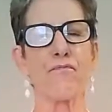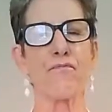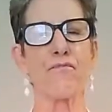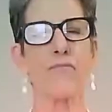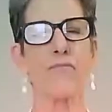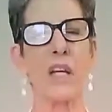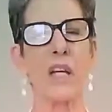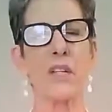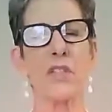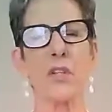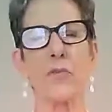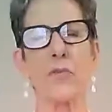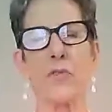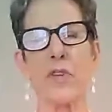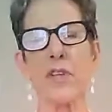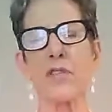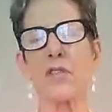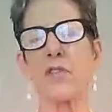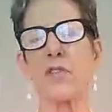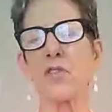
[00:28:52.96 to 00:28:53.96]
And so for
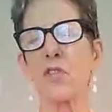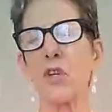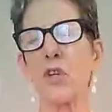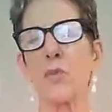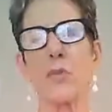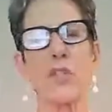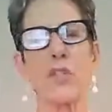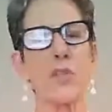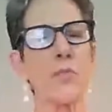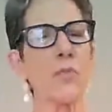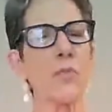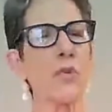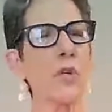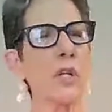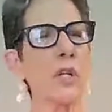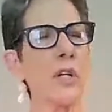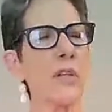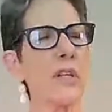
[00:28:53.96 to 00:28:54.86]
this and so much more